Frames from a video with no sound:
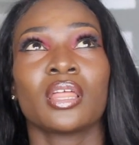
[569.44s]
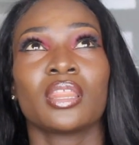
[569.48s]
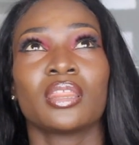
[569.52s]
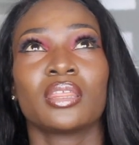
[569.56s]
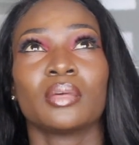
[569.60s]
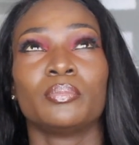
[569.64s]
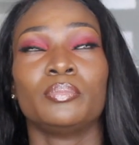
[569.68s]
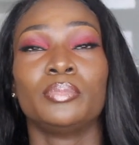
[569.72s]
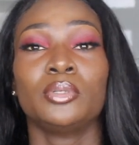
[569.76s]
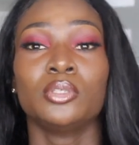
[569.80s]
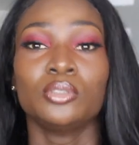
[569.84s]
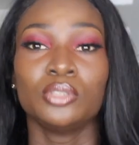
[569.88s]

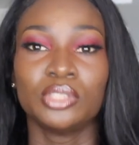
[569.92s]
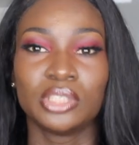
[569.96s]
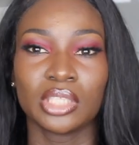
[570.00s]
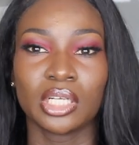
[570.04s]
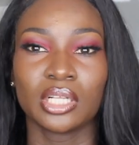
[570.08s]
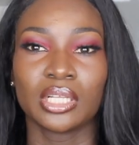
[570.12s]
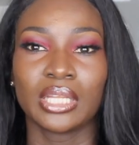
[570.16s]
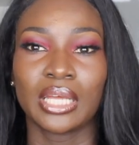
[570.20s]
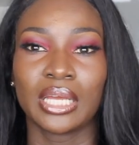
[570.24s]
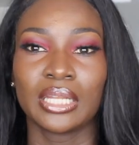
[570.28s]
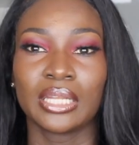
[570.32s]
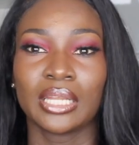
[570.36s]
the blue
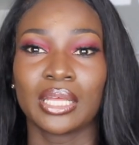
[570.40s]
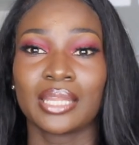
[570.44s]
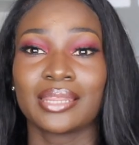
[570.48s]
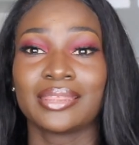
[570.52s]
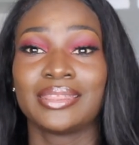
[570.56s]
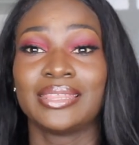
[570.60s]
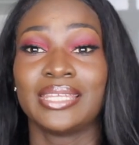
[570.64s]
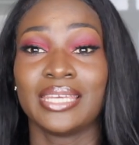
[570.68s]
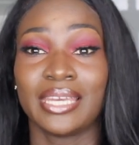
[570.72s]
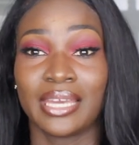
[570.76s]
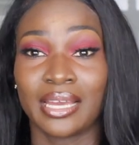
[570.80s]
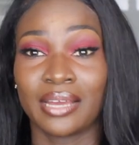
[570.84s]
gel liner,
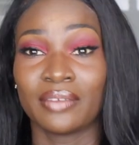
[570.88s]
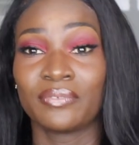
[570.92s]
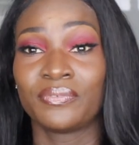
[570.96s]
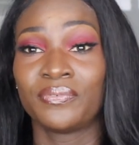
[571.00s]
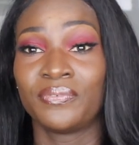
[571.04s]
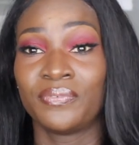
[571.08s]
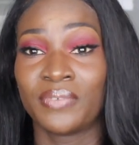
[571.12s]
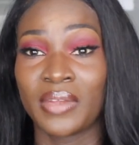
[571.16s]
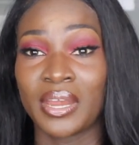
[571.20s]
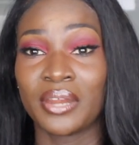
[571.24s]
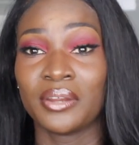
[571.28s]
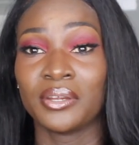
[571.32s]
they are
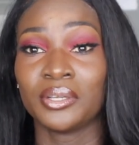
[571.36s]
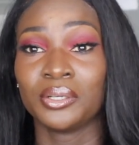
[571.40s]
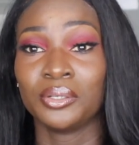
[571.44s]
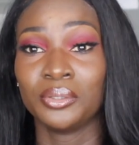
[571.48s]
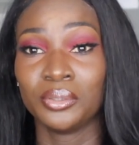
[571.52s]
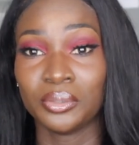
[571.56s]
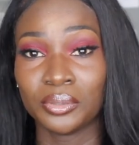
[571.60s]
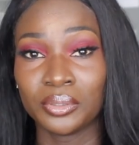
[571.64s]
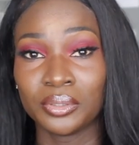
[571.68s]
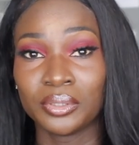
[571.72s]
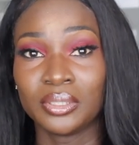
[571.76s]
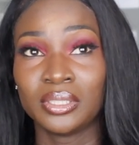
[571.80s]
very
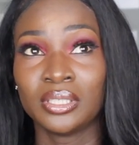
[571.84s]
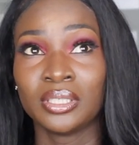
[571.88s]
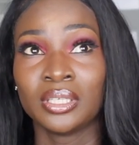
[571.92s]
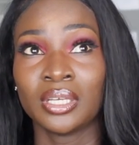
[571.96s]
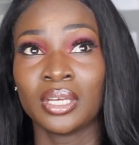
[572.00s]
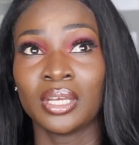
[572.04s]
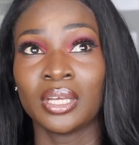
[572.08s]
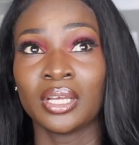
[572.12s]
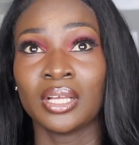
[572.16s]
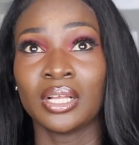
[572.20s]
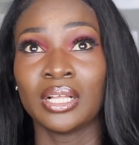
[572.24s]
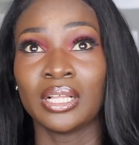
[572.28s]
good.
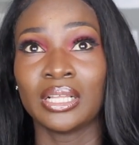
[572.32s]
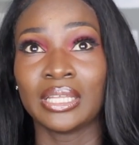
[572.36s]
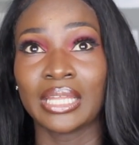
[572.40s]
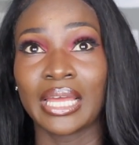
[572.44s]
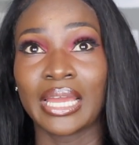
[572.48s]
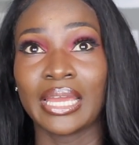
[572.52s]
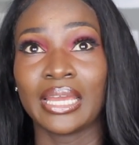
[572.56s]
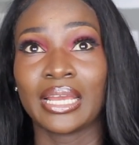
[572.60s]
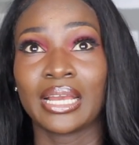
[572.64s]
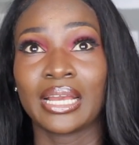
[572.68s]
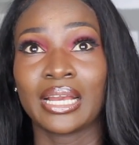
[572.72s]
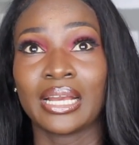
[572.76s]

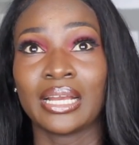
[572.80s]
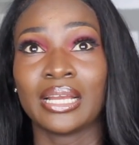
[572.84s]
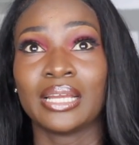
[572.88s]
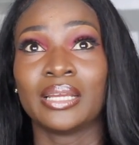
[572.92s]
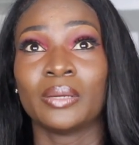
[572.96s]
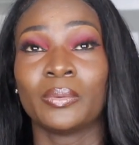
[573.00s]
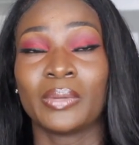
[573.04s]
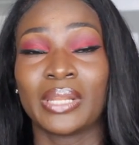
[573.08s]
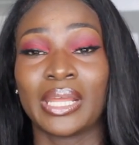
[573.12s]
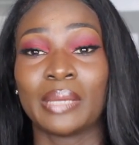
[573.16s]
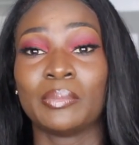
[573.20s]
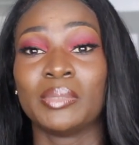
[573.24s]
Like,
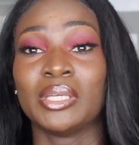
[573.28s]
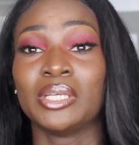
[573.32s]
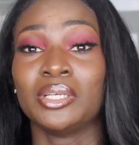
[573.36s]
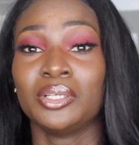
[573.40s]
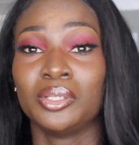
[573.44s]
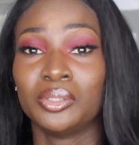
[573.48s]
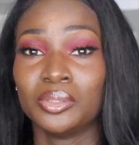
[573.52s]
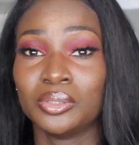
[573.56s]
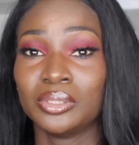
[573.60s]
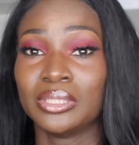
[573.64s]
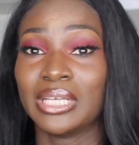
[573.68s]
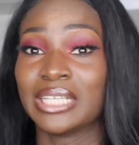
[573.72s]
when I
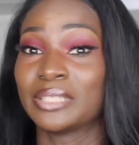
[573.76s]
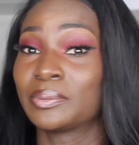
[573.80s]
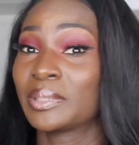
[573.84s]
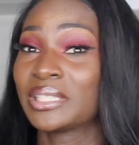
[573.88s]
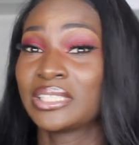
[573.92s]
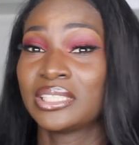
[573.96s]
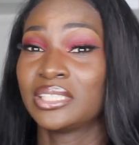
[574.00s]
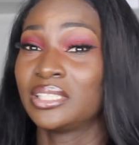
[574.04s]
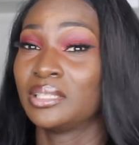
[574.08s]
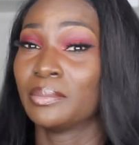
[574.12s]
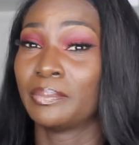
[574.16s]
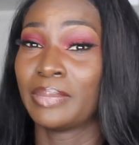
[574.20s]
mean good,
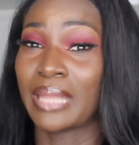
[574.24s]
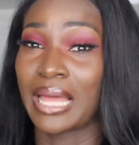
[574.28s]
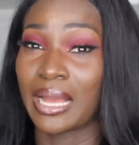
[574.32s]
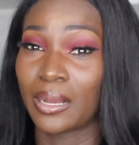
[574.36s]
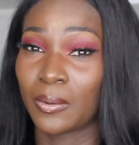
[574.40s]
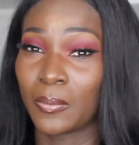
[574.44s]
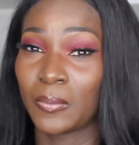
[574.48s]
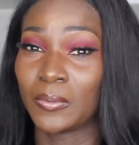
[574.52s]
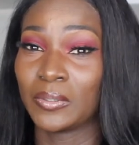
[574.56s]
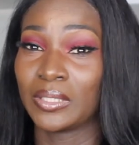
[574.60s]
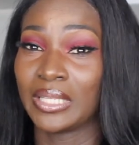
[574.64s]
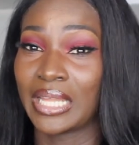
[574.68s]
especially the
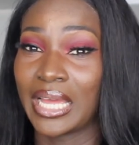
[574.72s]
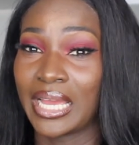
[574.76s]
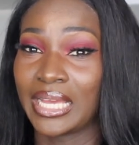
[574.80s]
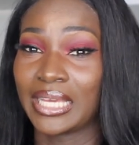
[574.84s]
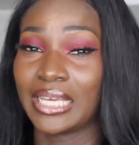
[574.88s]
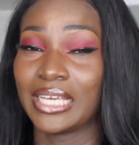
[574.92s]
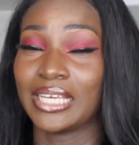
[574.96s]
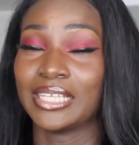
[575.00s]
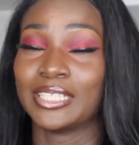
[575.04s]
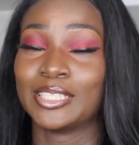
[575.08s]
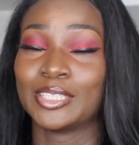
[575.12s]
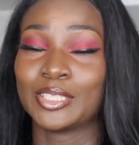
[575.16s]
black one,
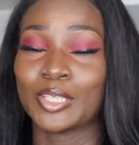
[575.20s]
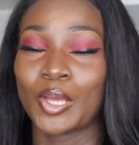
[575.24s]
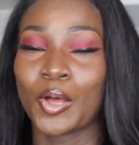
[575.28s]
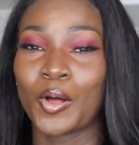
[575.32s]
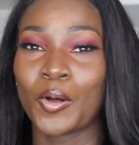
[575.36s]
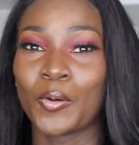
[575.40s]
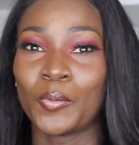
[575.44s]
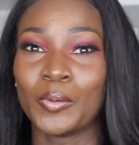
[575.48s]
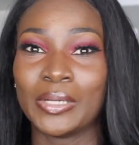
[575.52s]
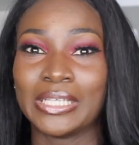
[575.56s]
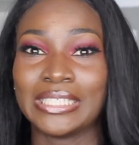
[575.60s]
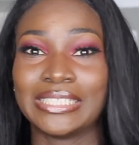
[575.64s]
like, it's
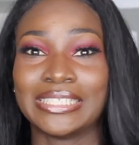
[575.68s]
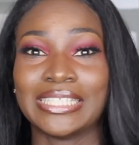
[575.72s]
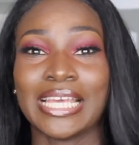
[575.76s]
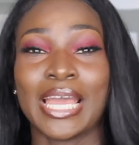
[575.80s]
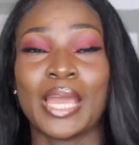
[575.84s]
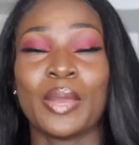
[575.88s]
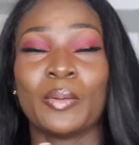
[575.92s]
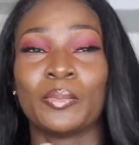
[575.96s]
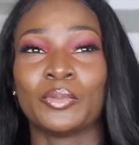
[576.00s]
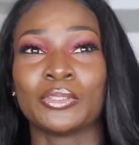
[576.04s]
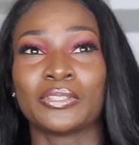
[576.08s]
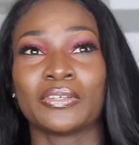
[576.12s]
always,
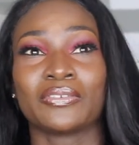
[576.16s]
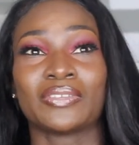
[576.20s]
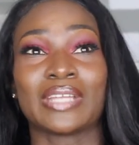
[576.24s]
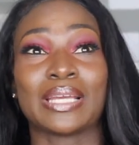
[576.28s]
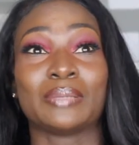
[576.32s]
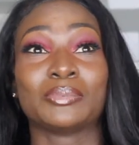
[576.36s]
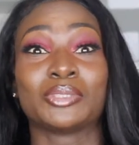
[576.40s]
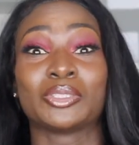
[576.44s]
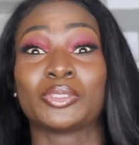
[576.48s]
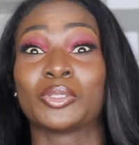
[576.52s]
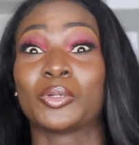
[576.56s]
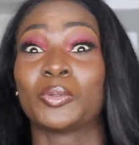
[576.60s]
most of the
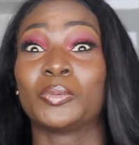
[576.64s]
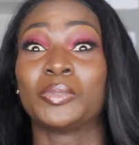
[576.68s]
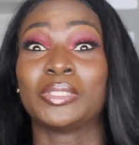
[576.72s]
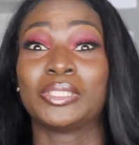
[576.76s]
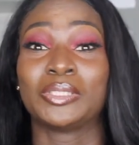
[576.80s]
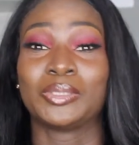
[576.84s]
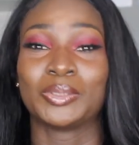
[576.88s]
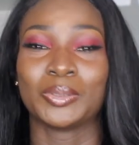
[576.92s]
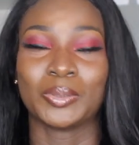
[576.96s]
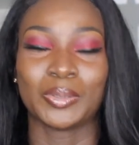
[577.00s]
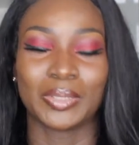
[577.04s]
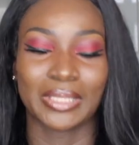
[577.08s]
times, it's
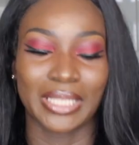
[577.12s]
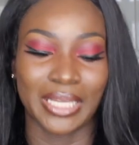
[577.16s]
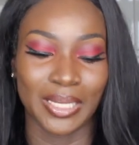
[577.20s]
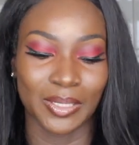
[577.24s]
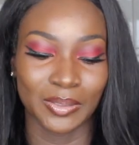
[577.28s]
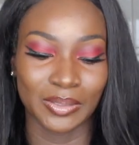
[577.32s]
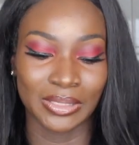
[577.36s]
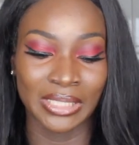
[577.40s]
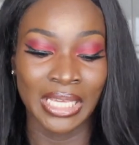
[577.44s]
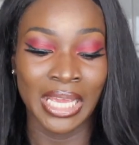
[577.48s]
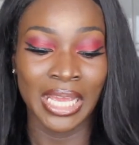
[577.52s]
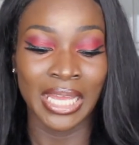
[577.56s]
always sold
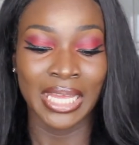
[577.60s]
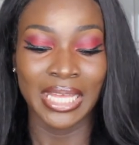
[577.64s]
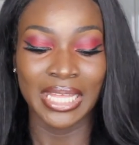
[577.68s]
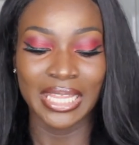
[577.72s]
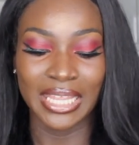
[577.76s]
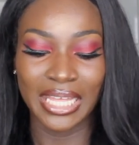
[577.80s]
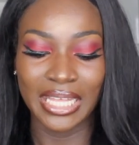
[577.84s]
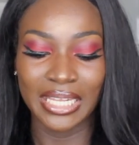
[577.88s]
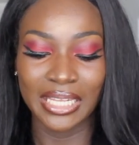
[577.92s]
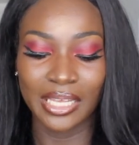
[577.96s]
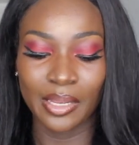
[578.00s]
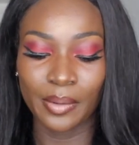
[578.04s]
out.
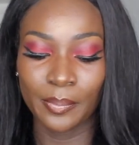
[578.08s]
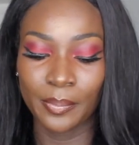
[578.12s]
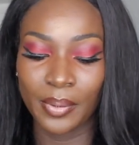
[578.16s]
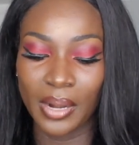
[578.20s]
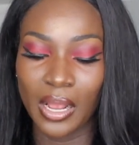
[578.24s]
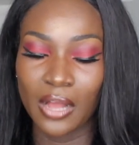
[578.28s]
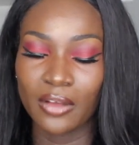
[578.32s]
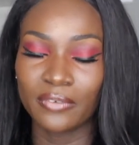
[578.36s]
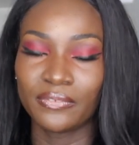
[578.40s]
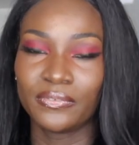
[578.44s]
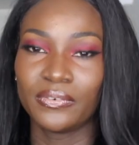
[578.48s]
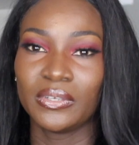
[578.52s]
Then their
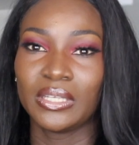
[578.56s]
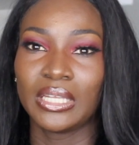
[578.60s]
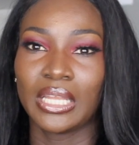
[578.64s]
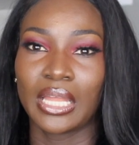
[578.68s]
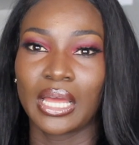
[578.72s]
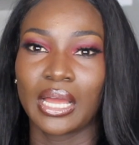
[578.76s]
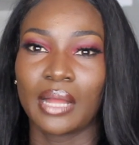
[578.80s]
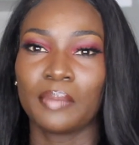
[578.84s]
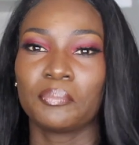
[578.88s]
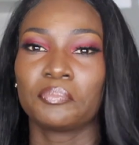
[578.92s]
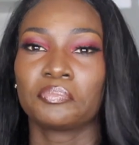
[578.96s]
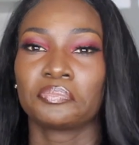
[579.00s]
brow
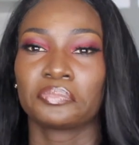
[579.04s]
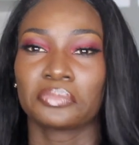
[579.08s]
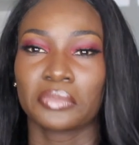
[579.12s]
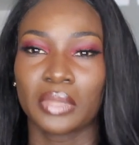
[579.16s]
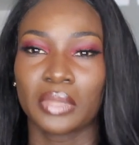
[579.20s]
filler,